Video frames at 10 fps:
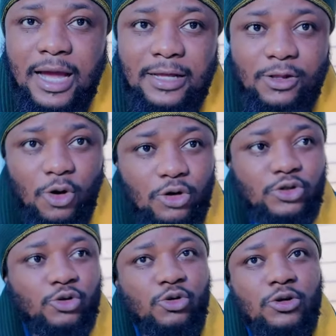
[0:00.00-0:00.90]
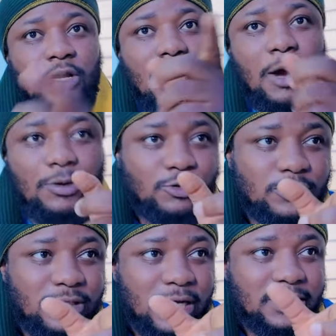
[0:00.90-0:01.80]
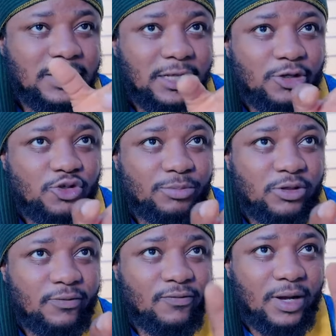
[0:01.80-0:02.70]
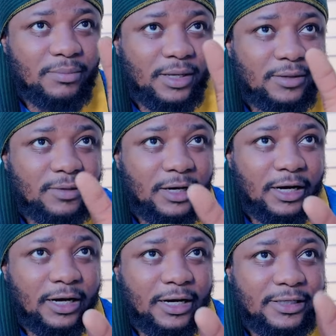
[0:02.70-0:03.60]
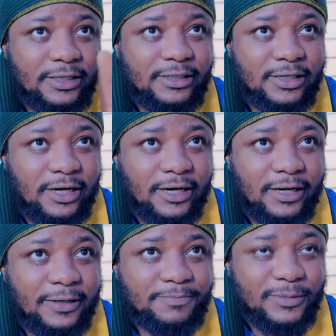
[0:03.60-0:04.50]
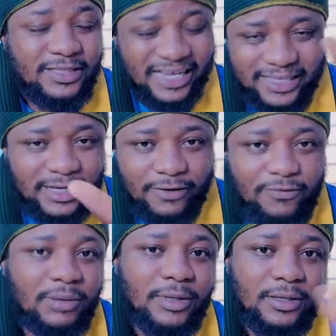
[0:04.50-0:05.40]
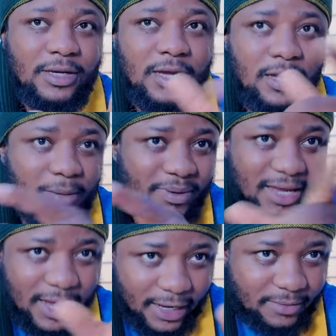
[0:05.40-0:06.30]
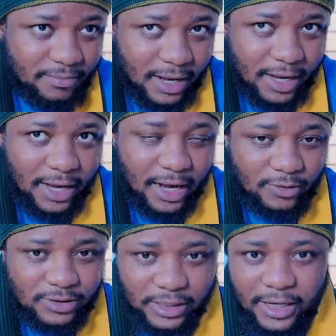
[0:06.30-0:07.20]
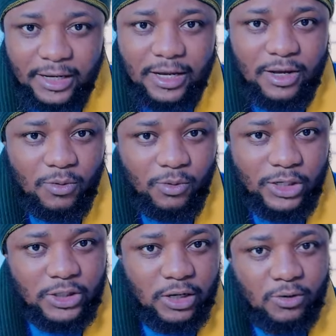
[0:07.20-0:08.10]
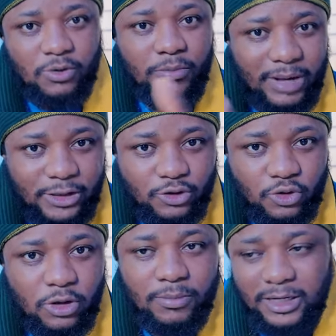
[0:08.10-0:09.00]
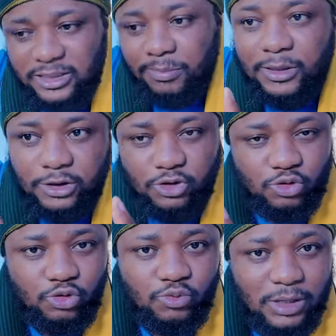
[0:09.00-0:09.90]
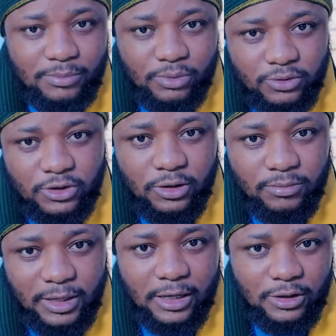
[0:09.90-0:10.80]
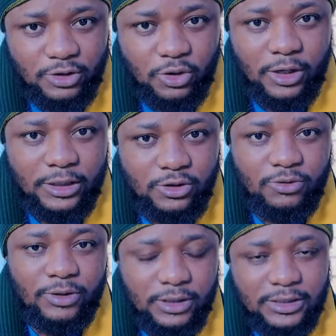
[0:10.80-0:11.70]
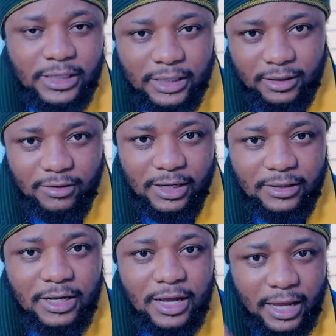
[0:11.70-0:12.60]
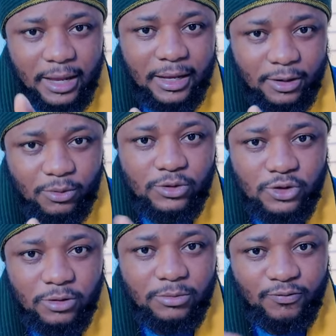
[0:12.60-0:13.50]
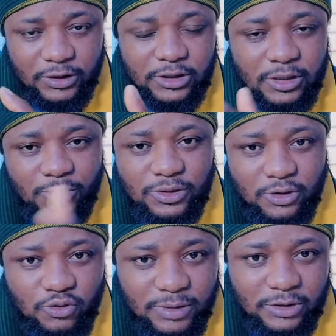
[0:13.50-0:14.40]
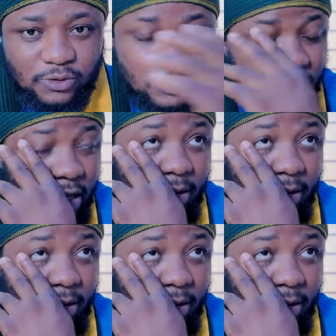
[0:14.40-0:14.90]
and also I want to start a little bit of farming, uh, this uh, technical farming behind my house here which are going to buy drum and split it to do and put some uh, soil into it, then uh, grow some vegetables and tomatoes.